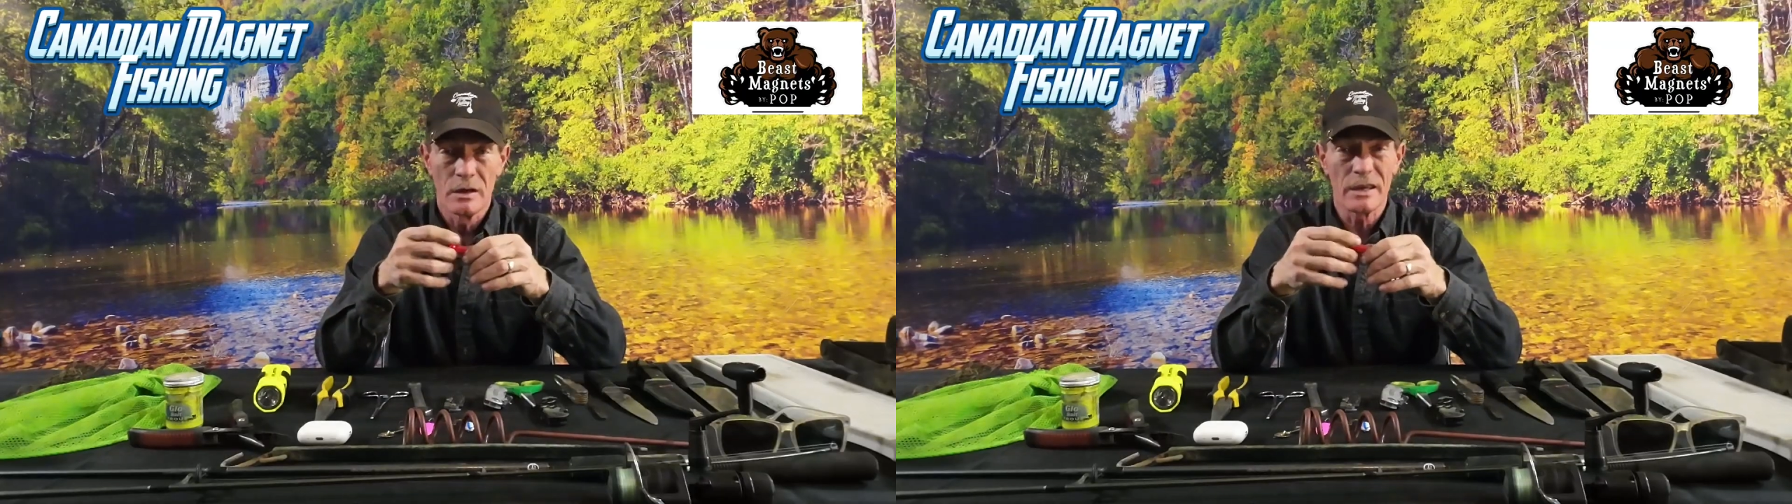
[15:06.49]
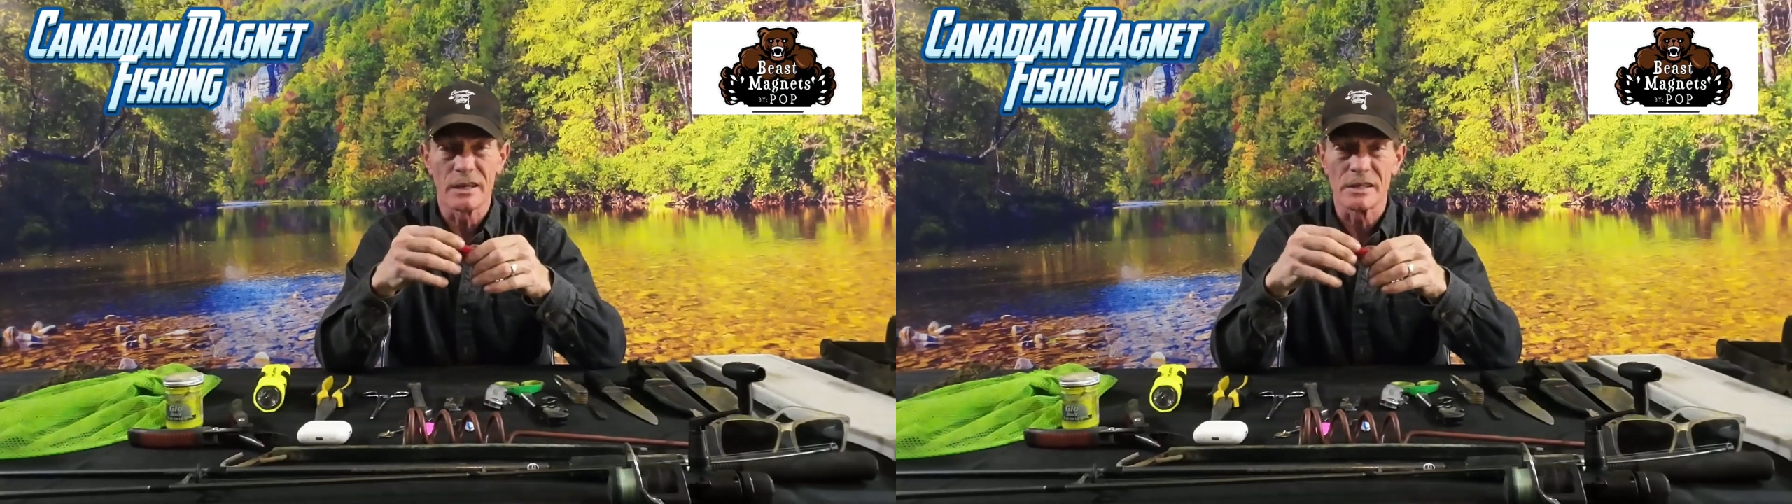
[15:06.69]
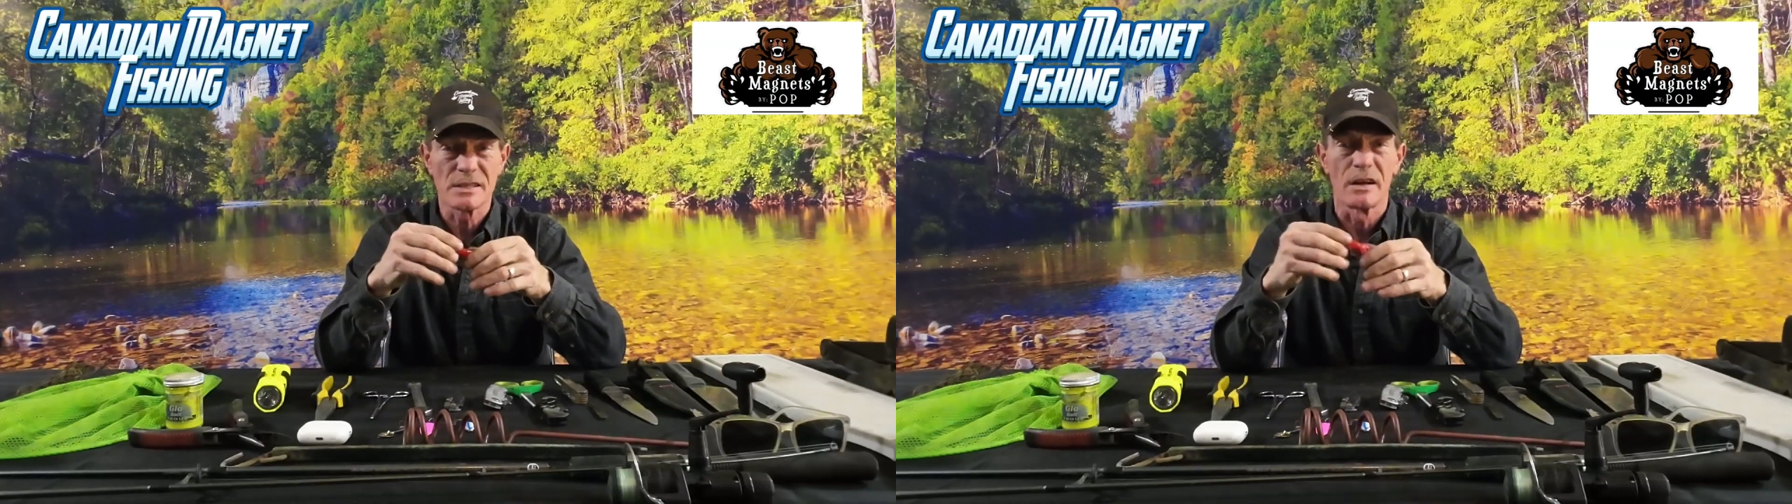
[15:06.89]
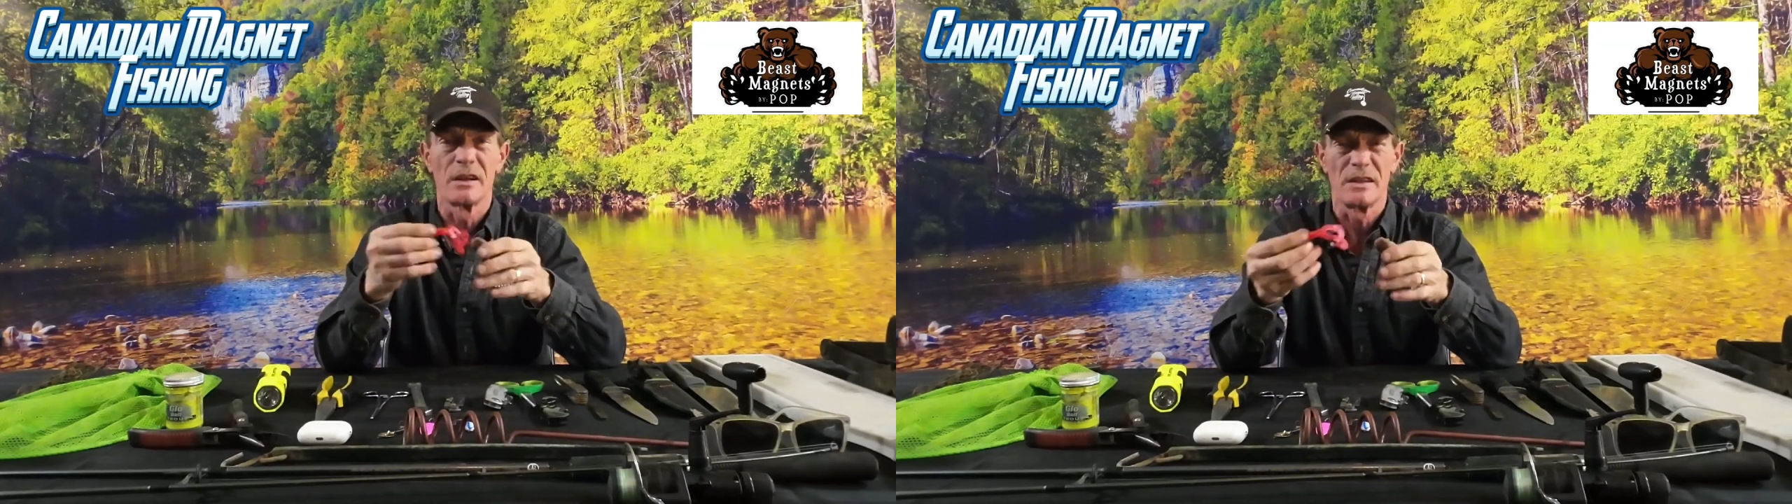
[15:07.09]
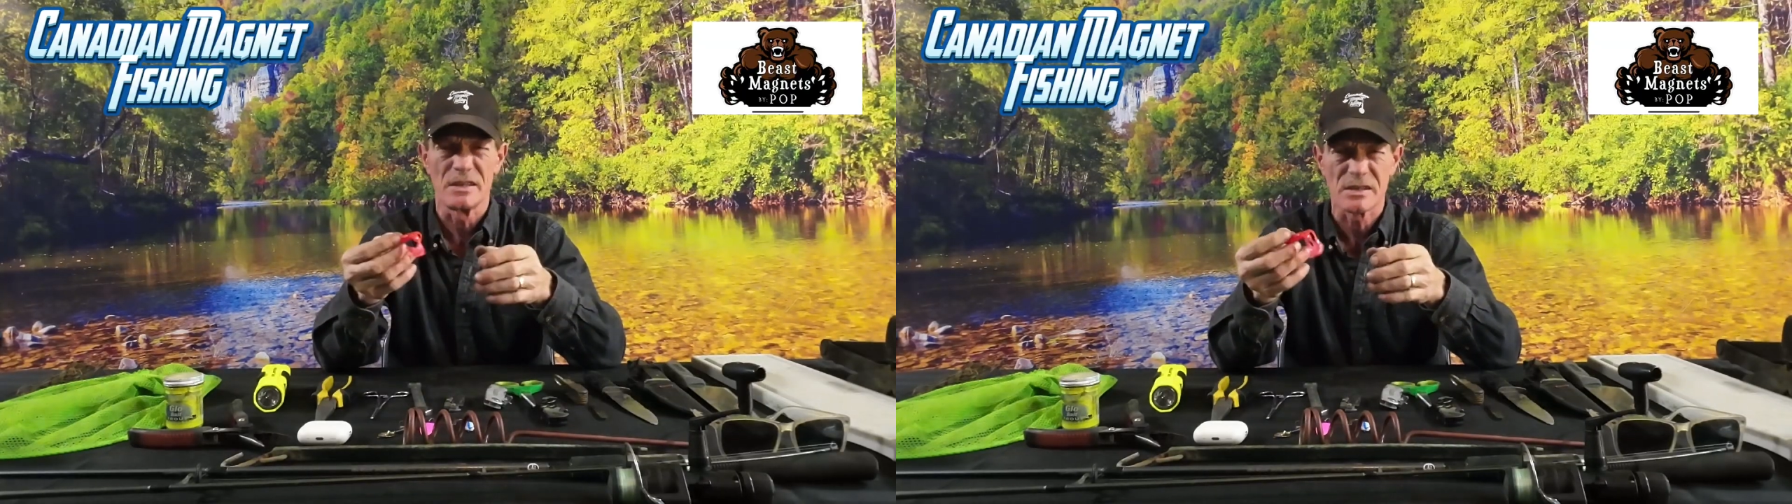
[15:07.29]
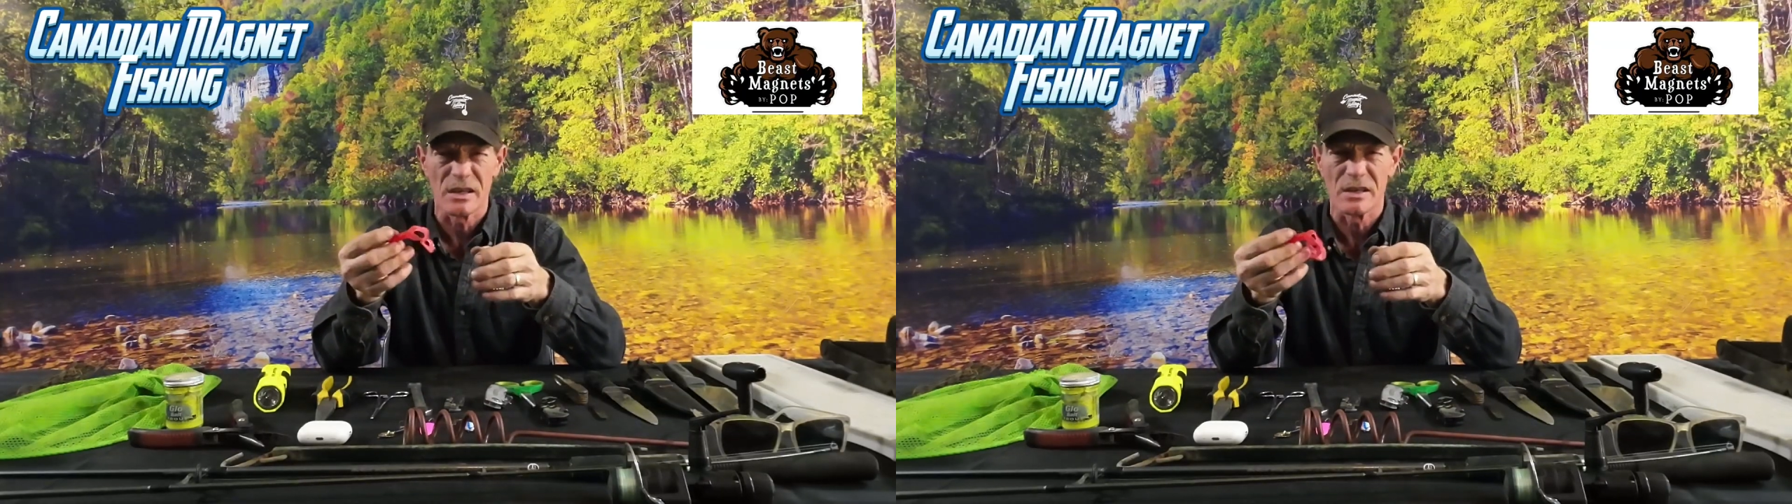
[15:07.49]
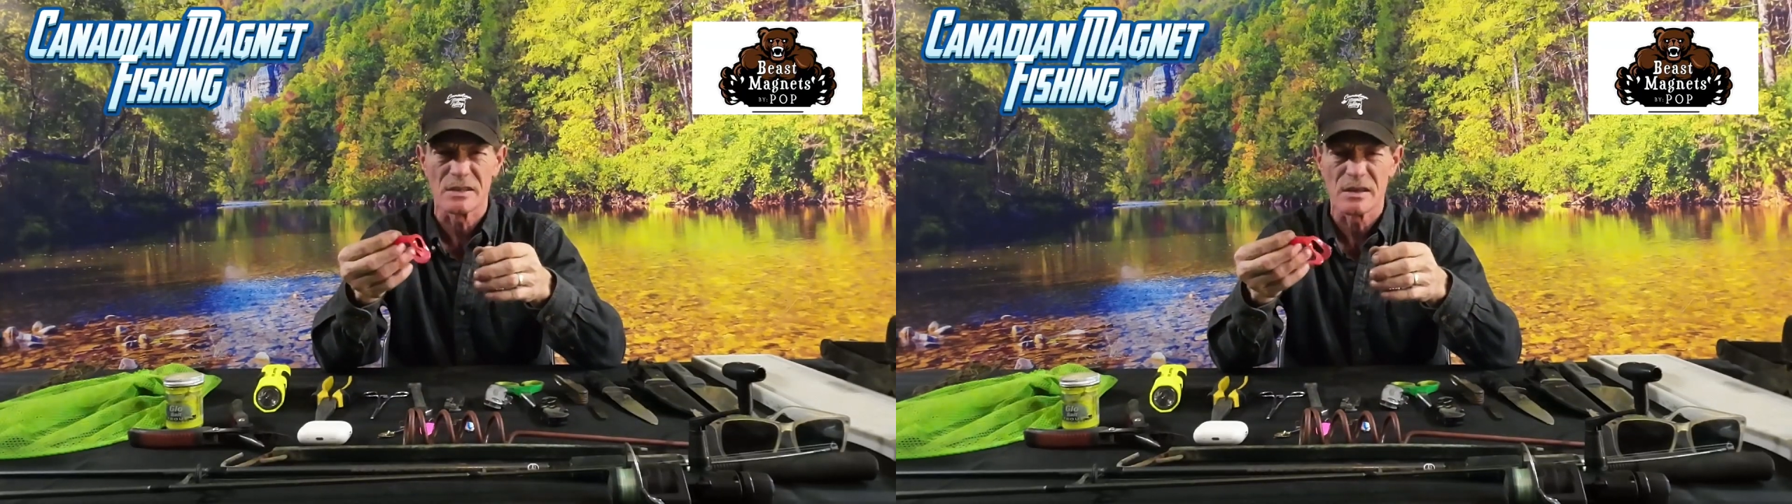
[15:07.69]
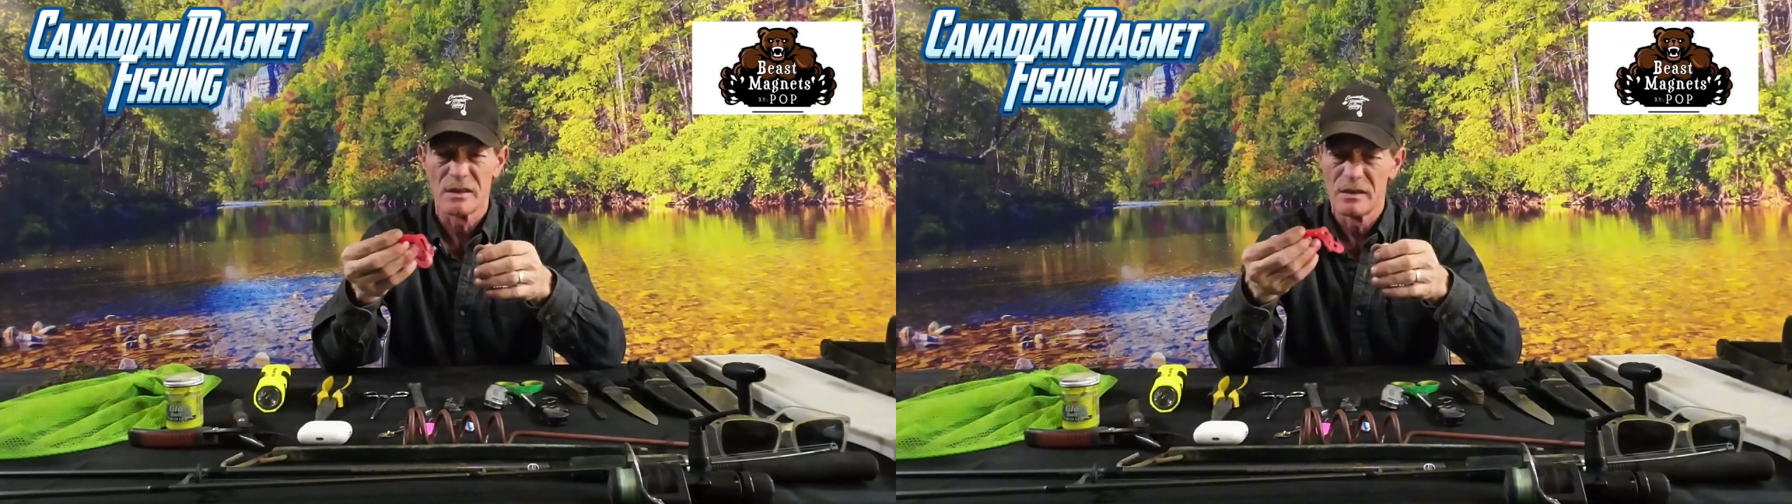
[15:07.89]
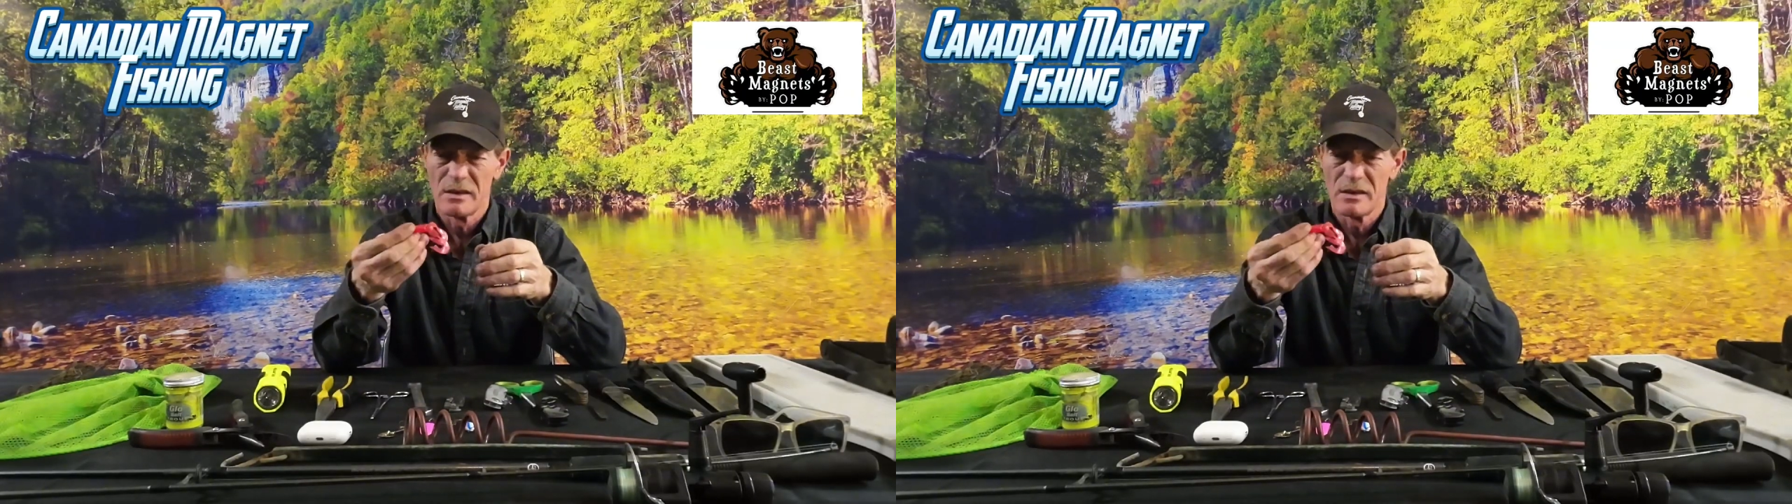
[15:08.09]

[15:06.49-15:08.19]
I got a ton of these things.